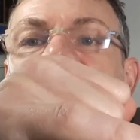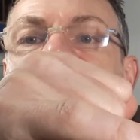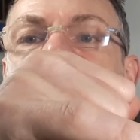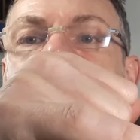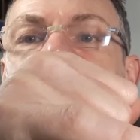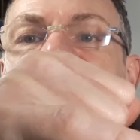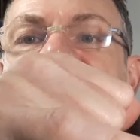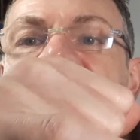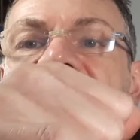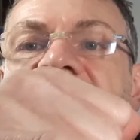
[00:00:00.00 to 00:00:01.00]
The space
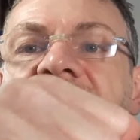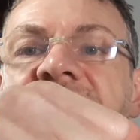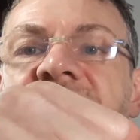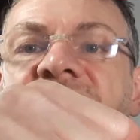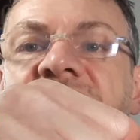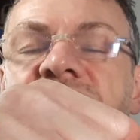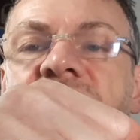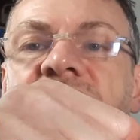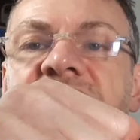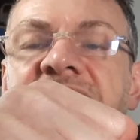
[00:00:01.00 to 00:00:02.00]
down here to fit
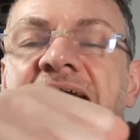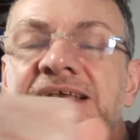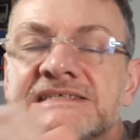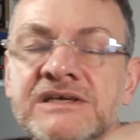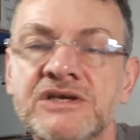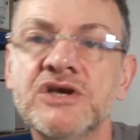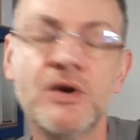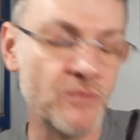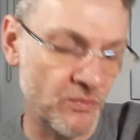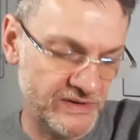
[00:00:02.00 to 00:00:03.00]
some text,
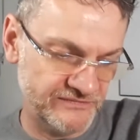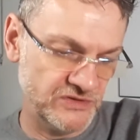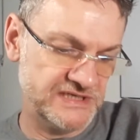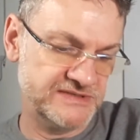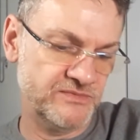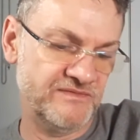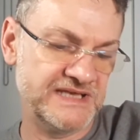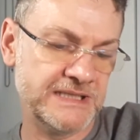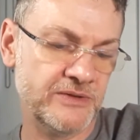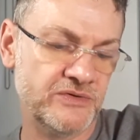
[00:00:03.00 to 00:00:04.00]
and what we've done is we've
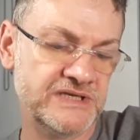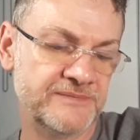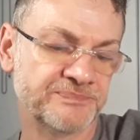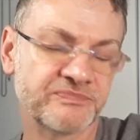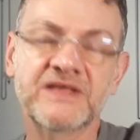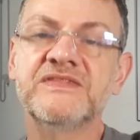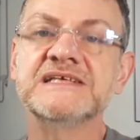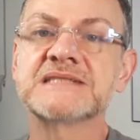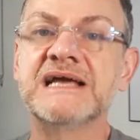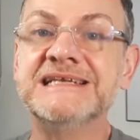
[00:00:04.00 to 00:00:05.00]
included
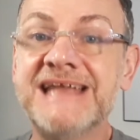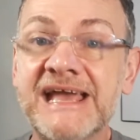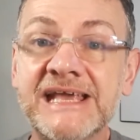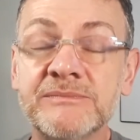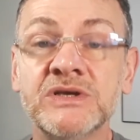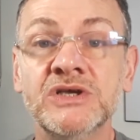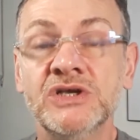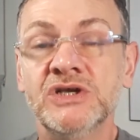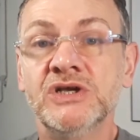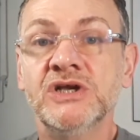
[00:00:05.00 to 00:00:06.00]
things like name,
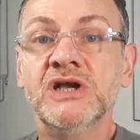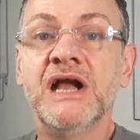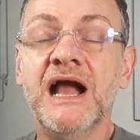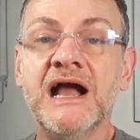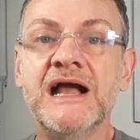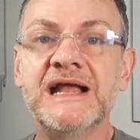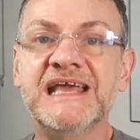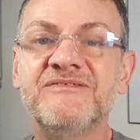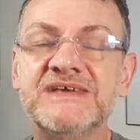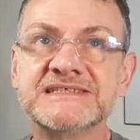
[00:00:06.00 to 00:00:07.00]

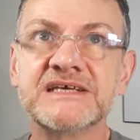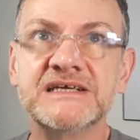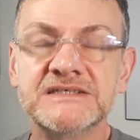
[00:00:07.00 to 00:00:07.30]
if it's a